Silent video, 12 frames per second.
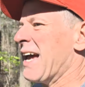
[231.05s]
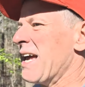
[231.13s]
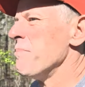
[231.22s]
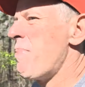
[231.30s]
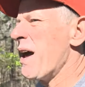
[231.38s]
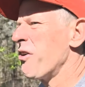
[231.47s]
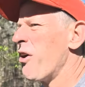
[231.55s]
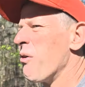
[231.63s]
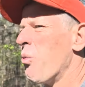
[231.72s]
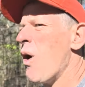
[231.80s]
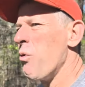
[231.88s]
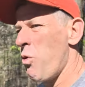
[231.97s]
get better
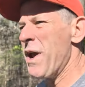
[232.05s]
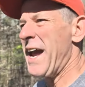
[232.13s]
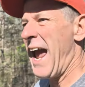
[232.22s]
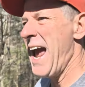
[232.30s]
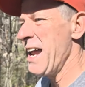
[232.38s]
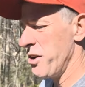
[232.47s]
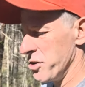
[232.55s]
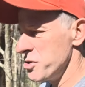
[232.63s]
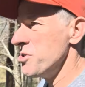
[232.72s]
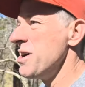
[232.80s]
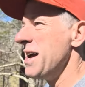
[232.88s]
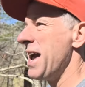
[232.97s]
at what we can
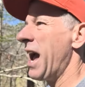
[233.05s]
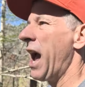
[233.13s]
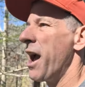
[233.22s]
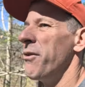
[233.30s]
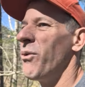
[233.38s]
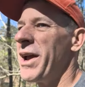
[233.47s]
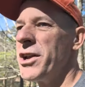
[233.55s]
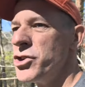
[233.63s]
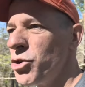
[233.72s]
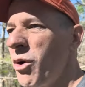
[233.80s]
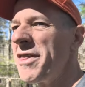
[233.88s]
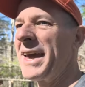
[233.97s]
do and we
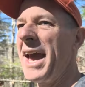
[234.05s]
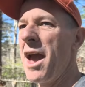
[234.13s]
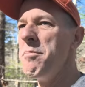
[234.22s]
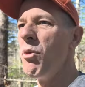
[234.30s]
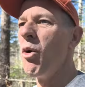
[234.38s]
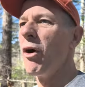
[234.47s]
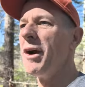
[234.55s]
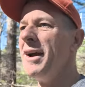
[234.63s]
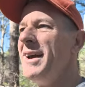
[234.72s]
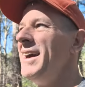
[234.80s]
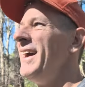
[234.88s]
enjoy the game more